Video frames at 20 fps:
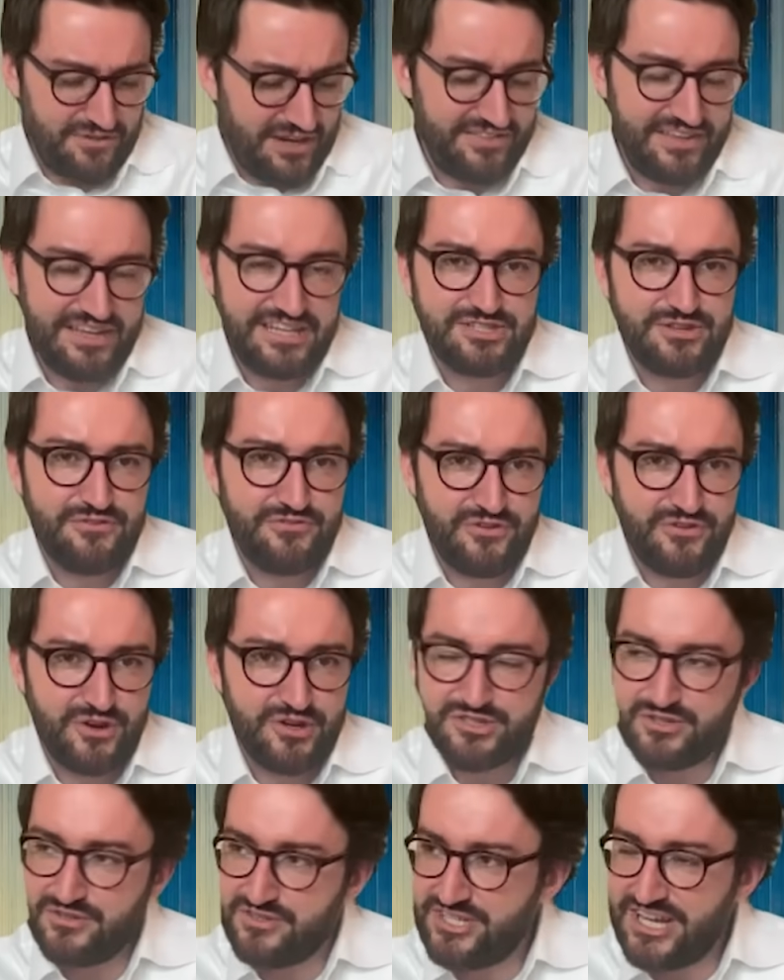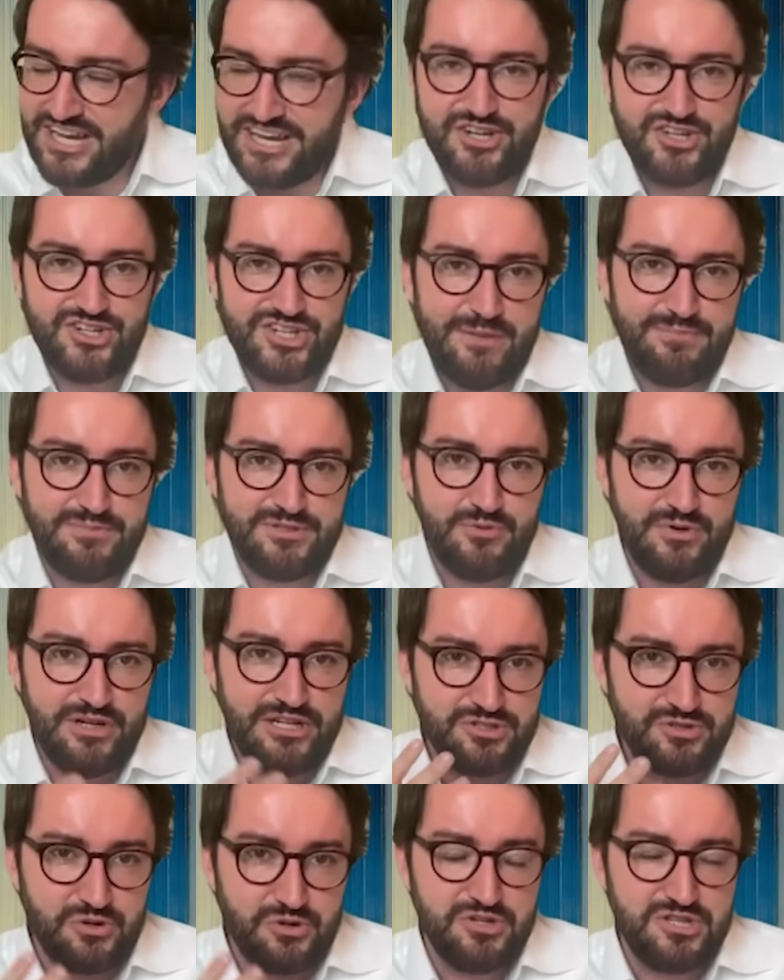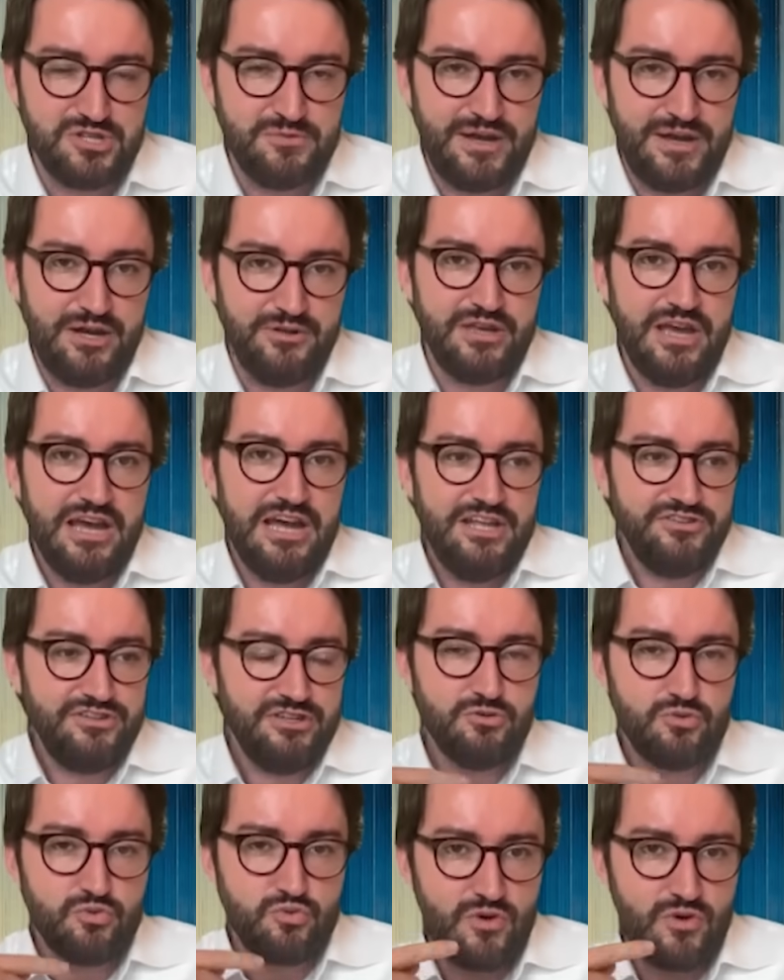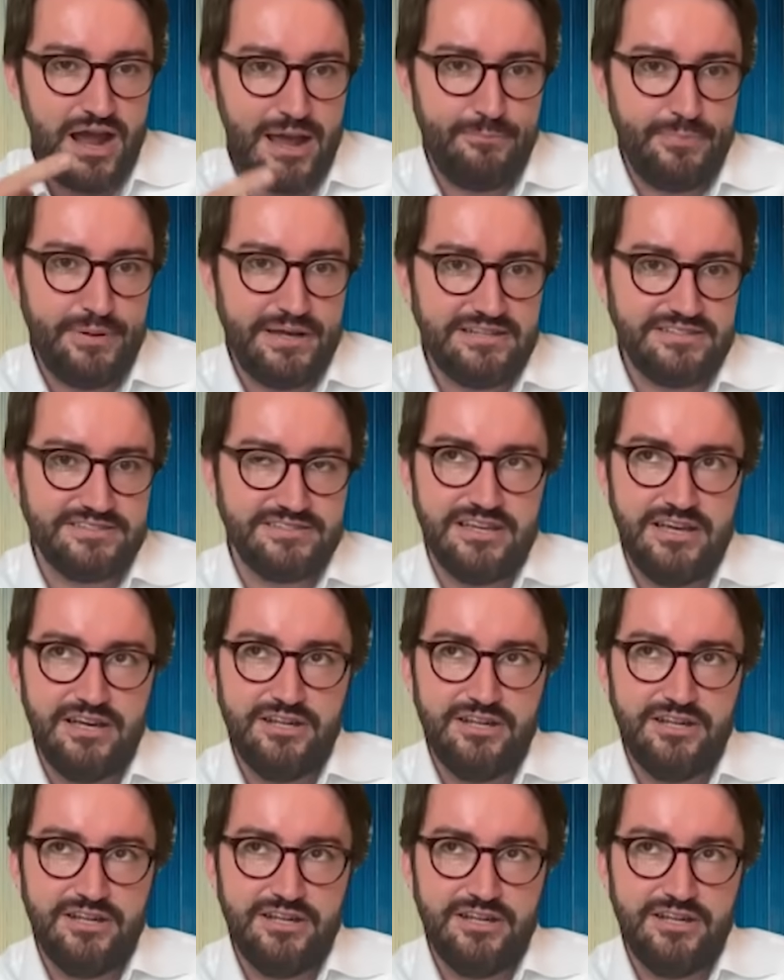I think it's the first or second chapter where he talks about the rapid